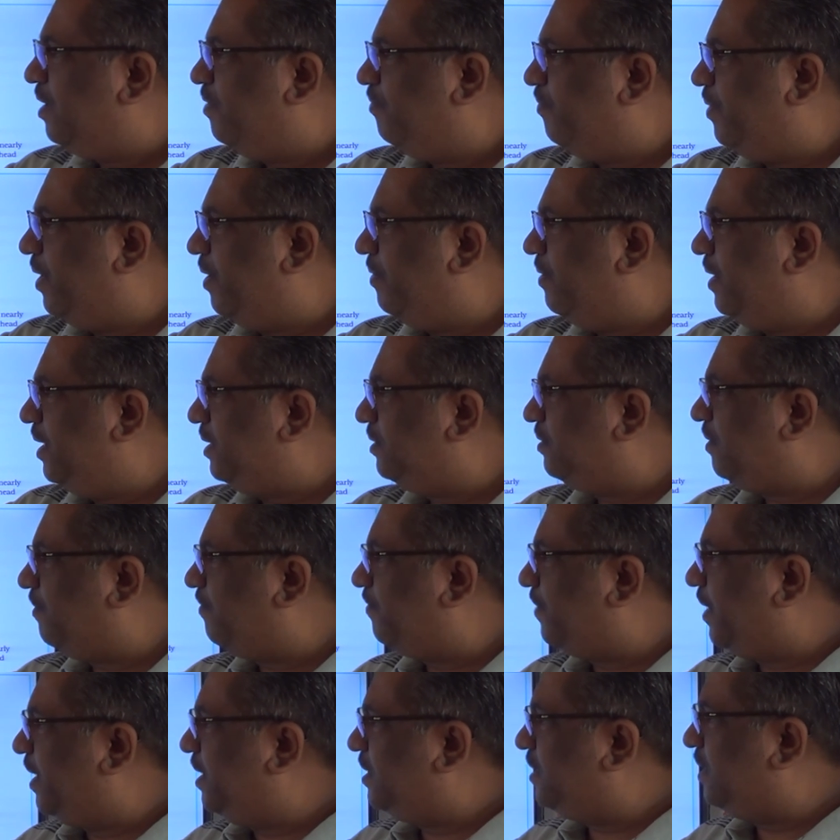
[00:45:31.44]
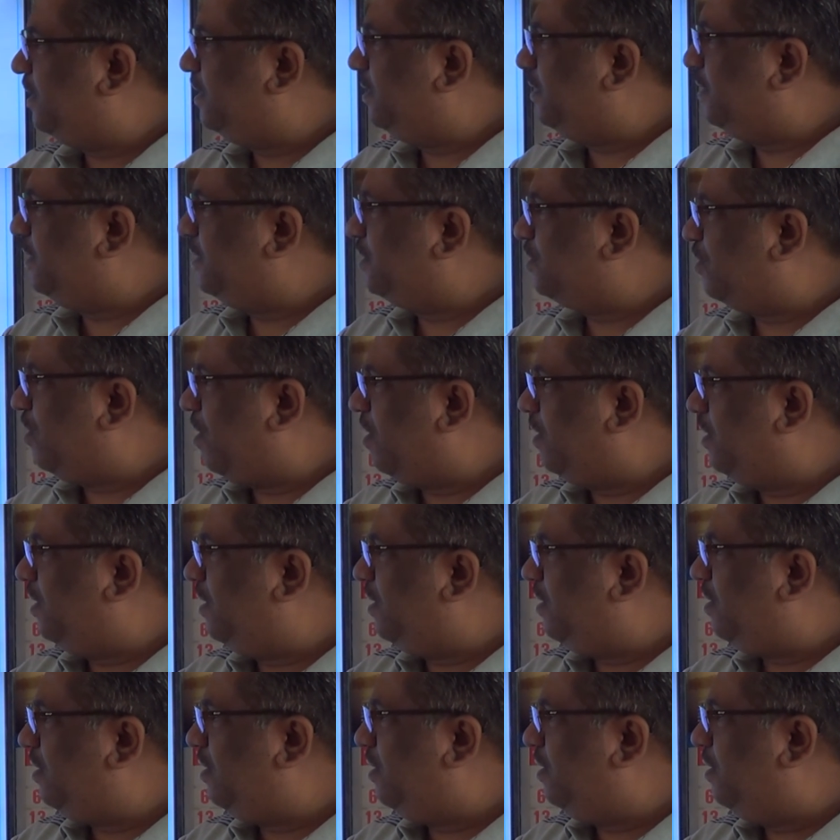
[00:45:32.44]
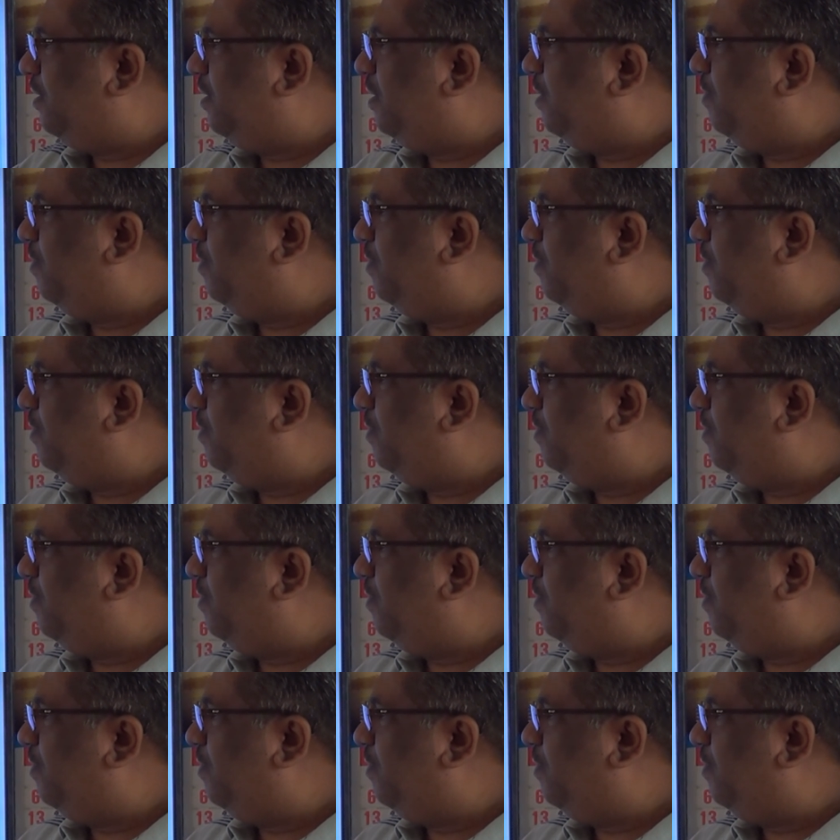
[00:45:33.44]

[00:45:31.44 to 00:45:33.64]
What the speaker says: Wavelength of red color is longer,